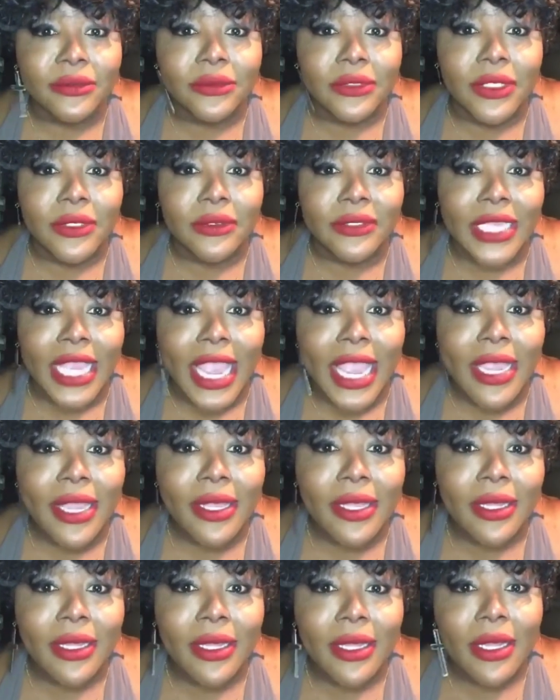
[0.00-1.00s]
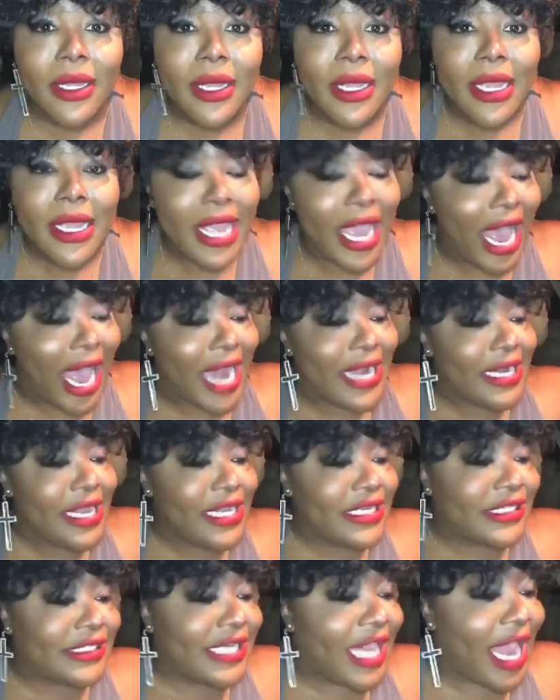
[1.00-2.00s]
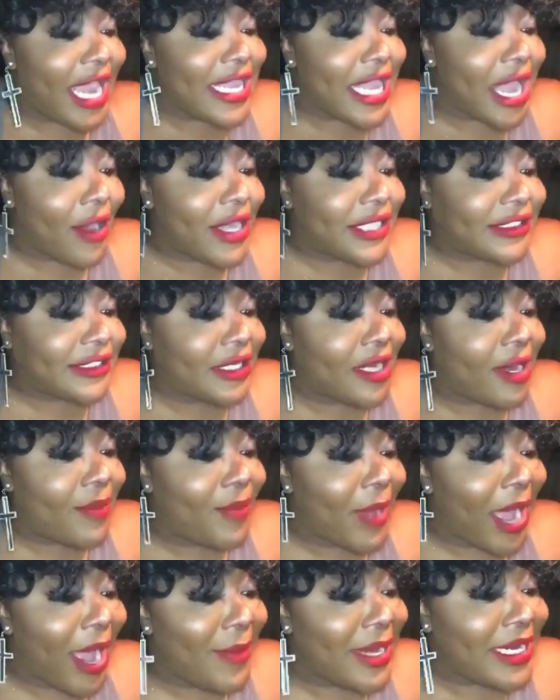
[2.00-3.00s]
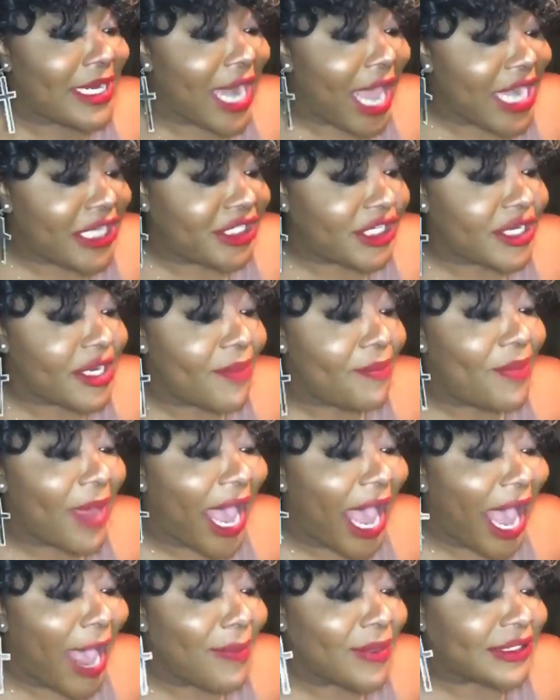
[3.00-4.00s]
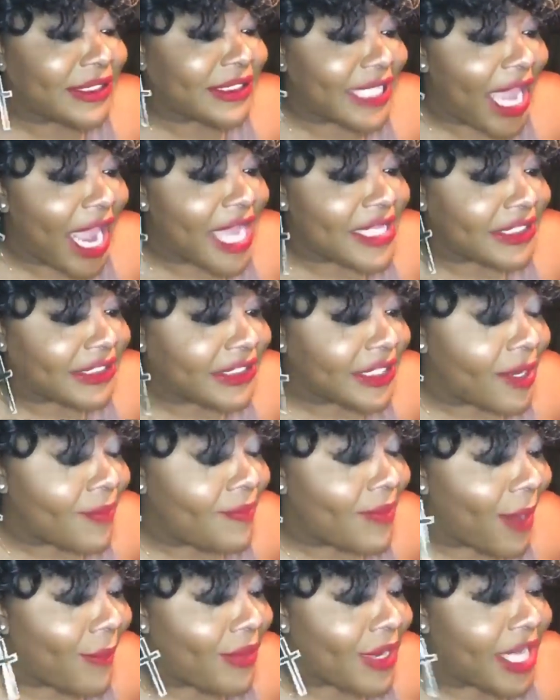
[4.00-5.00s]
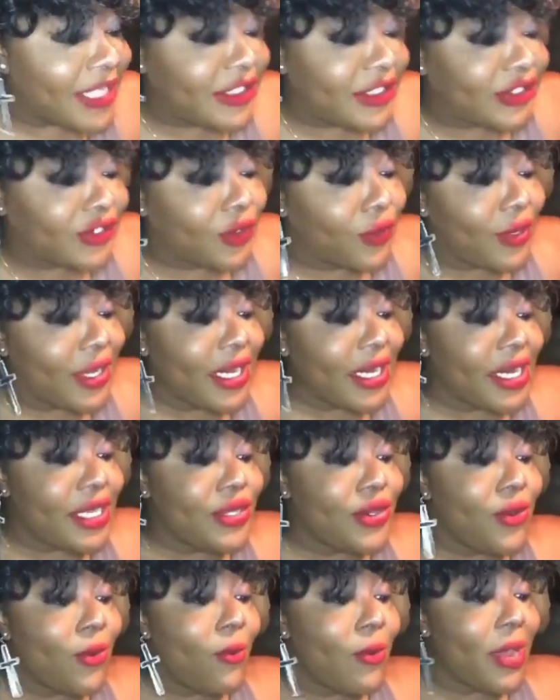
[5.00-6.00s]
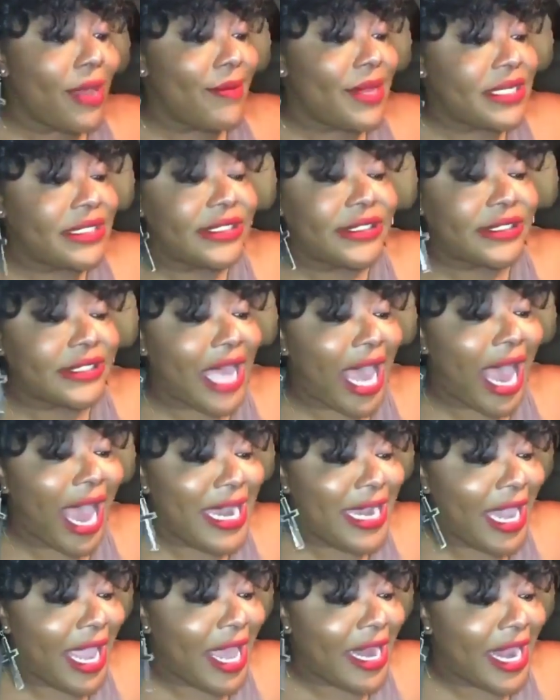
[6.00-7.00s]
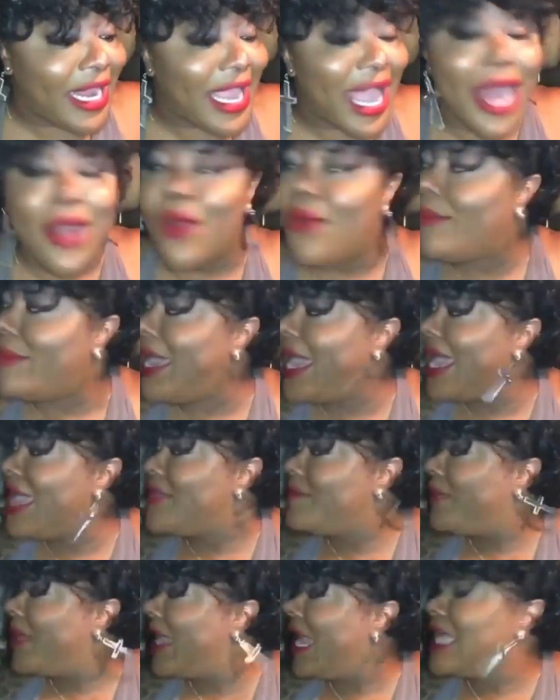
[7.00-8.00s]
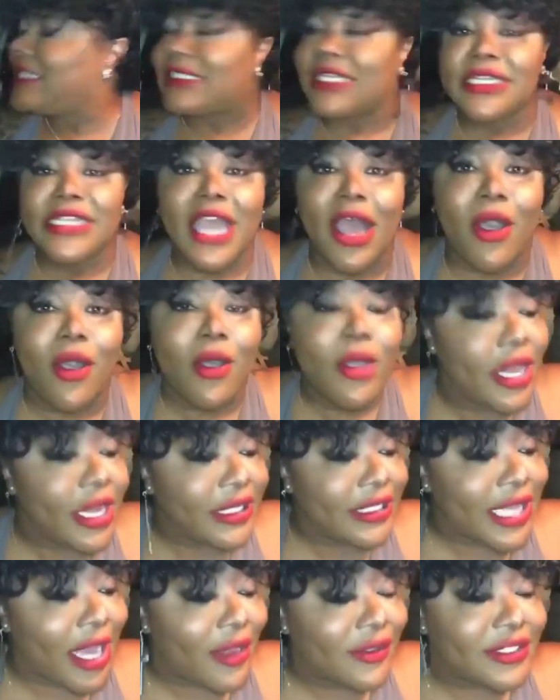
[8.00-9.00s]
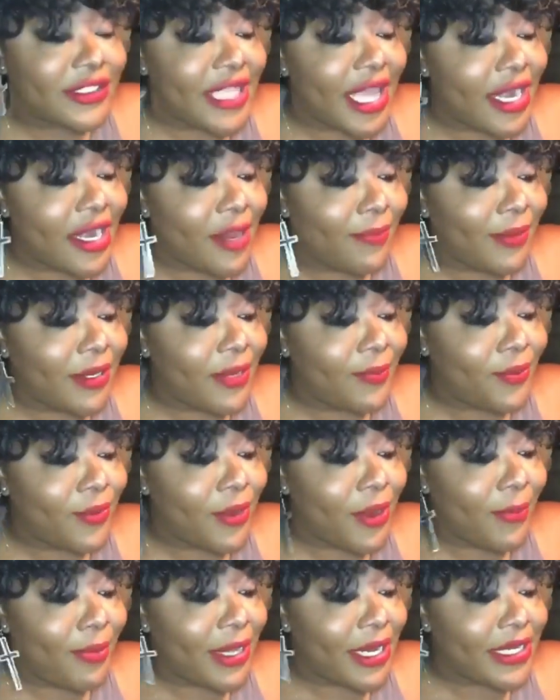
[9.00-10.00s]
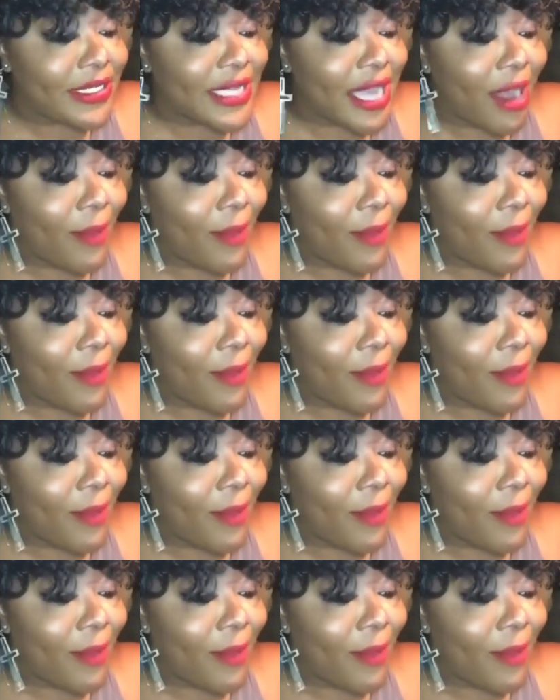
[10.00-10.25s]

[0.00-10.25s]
Okay. I need to tell y'all, it's an abomination. The Bible says it's an abomination. So any of you women's out there that got on man pants and y'all standing up in the pulpit and y'all